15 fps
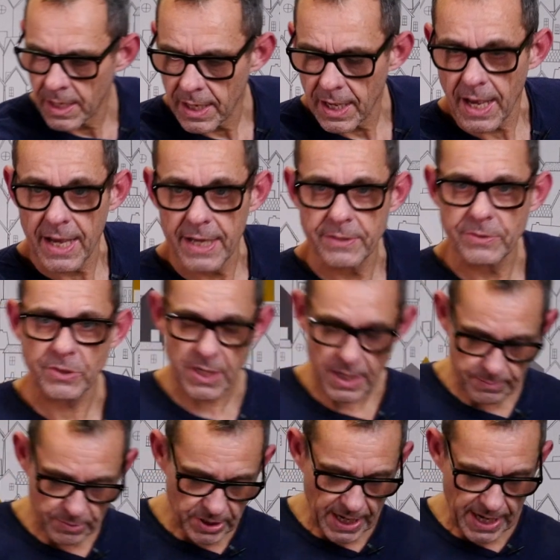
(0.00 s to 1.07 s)
And I'm
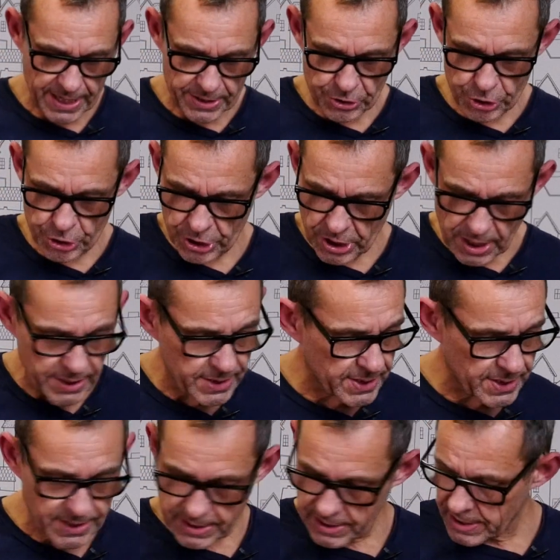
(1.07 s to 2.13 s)
going to add
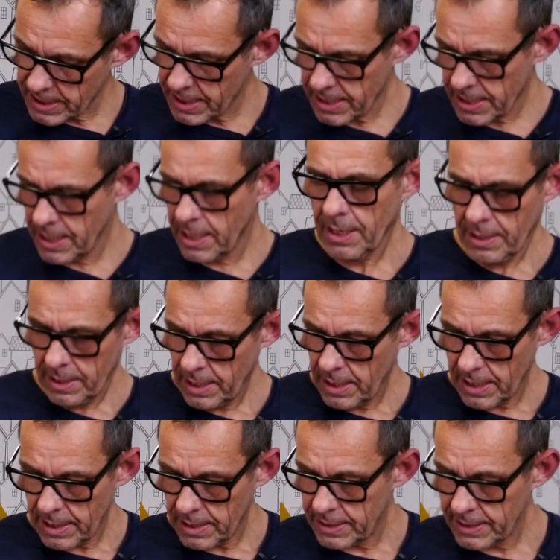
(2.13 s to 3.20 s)
just
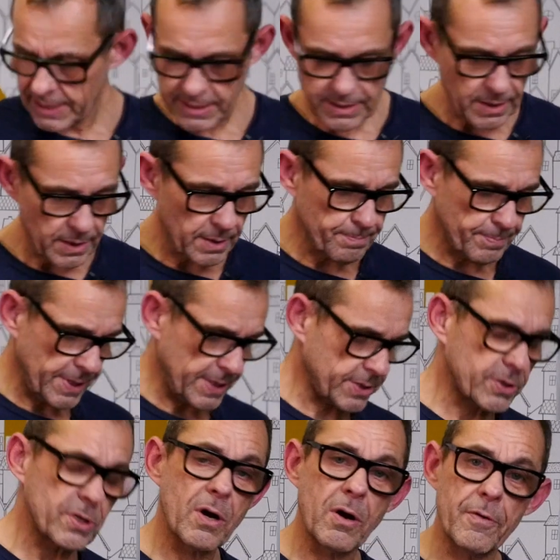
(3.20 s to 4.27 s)
a little bit
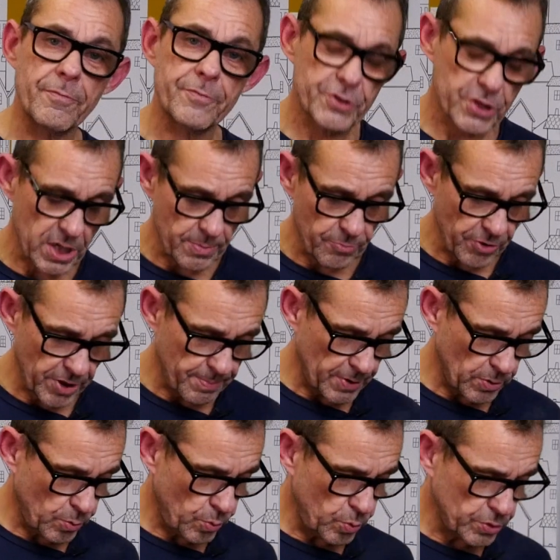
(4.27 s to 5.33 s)
of turmeric, about
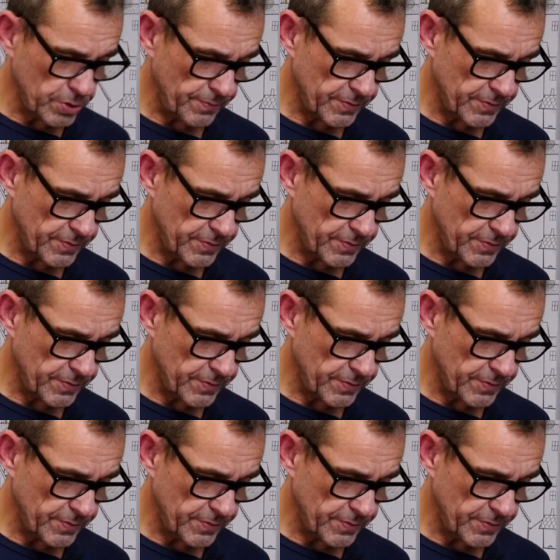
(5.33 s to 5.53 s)
1/4